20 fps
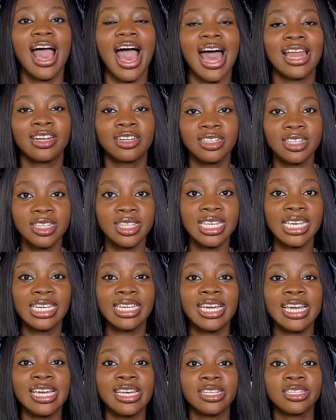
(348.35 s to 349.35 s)
Another thing
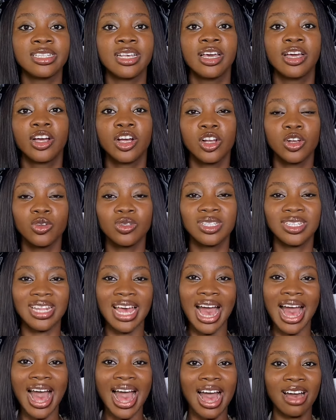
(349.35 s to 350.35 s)
is clothes
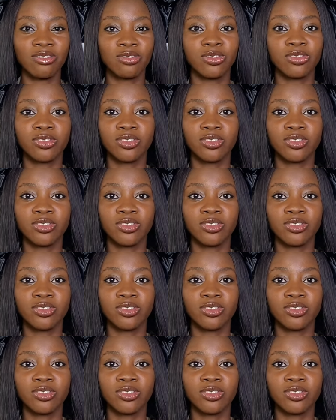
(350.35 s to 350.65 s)
that have